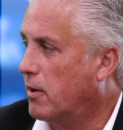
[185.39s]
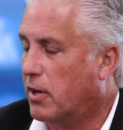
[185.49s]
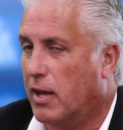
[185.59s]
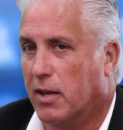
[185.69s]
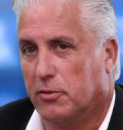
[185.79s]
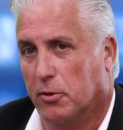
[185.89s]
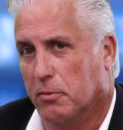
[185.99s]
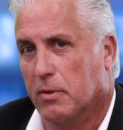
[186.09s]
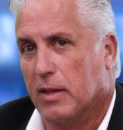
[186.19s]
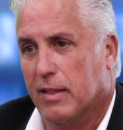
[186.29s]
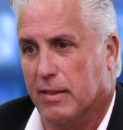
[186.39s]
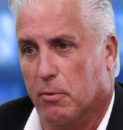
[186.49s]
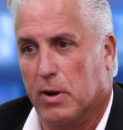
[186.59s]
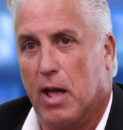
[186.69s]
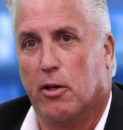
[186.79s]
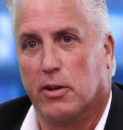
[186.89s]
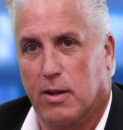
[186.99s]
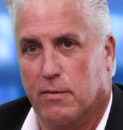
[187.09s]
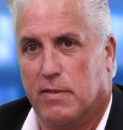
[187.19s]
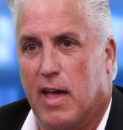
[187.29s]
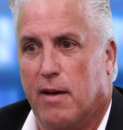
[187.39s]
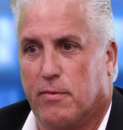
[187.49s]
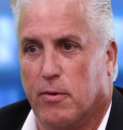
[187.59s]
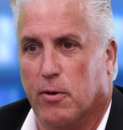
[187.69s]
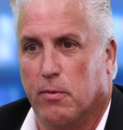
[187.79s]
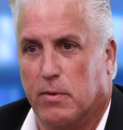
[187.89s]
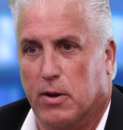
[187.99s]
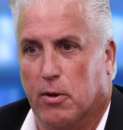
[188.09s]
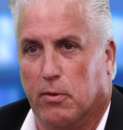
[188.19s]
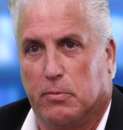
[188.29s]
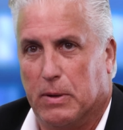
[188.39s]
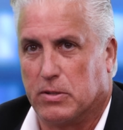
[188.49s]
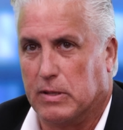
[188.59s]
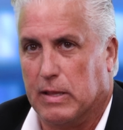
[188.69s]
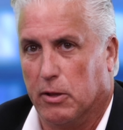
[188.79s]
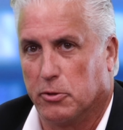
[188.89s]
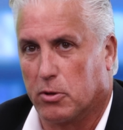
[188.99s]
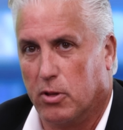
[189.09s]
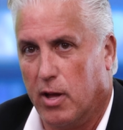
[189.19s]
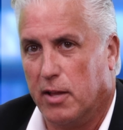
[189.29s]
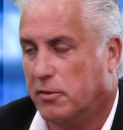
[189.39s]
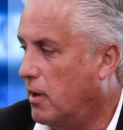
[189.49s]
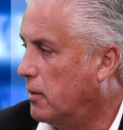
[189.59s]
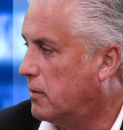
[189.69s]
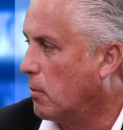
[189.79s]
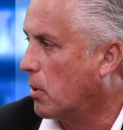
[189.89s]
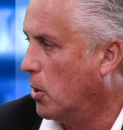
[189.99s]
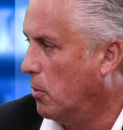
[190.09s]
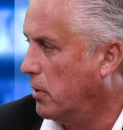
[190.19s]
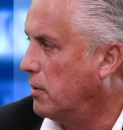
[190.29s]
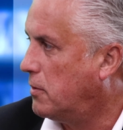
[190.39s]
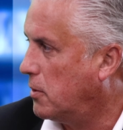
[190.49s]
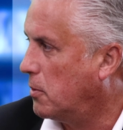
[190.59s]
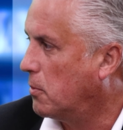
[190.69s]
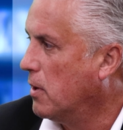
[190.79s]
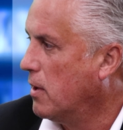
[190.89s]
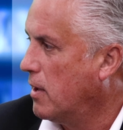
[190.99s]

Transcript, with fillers: Okay, so the reality of that for you know, especially the elder clients out there, were going into